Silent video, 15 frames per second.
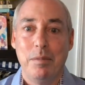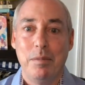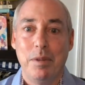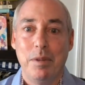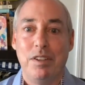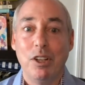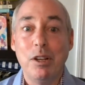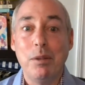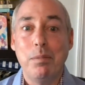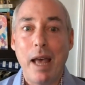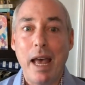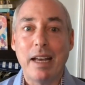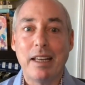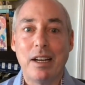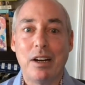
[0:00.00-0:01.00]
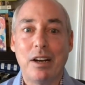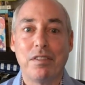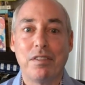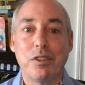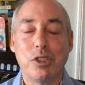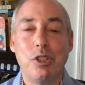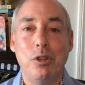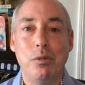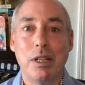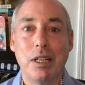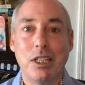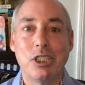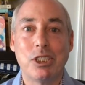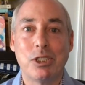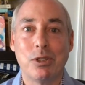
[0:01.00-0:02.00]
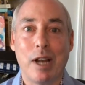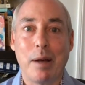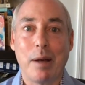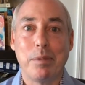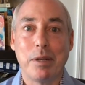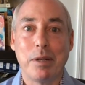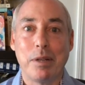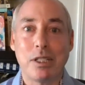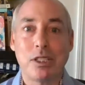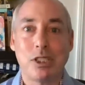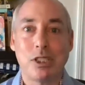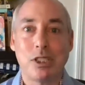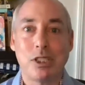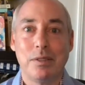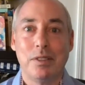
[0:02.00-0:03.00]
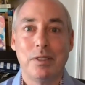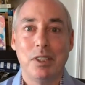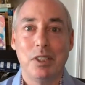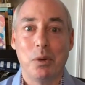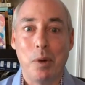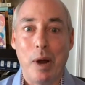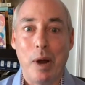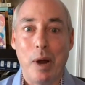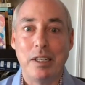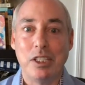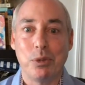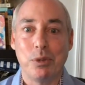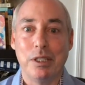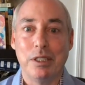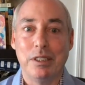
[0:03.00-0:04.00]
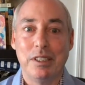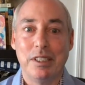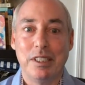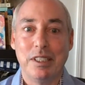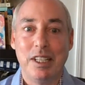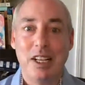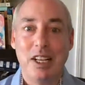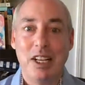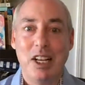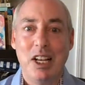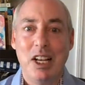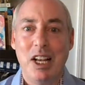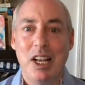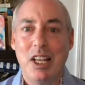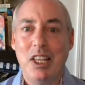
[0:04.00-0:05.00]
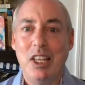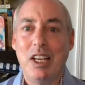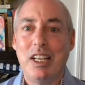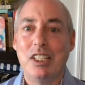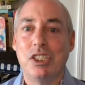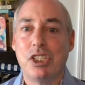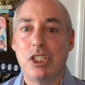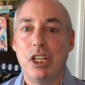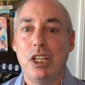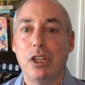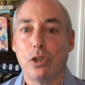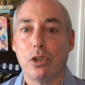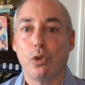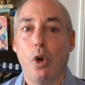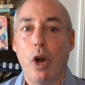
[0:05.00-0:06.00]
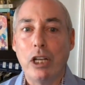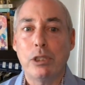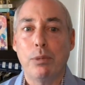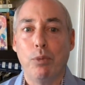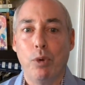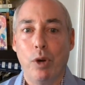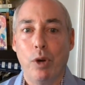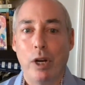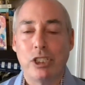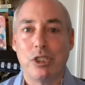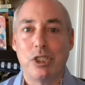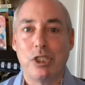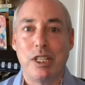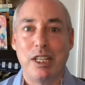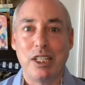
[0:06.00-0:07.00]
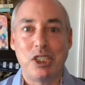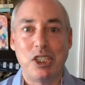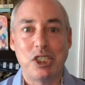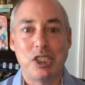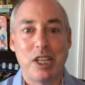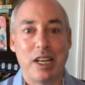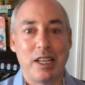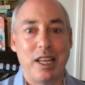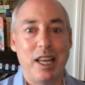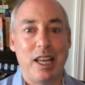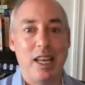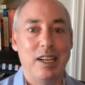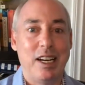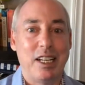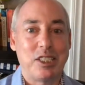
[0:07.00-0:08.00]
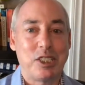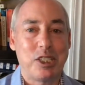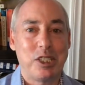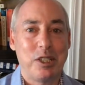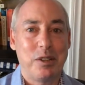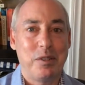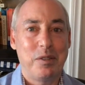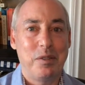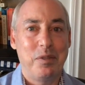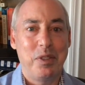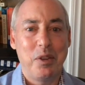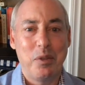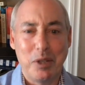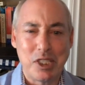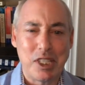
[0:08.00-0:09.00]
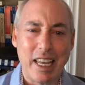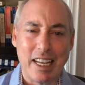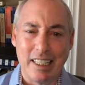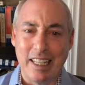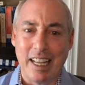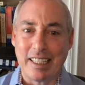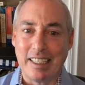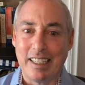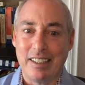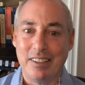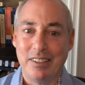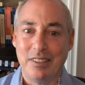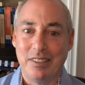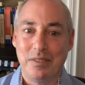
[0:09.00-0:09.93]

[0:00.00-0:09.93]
But if you look back at our first two Middle Eastern topics, Iran and Israel, you can see the cross pressures that exist on candidates once they get elected.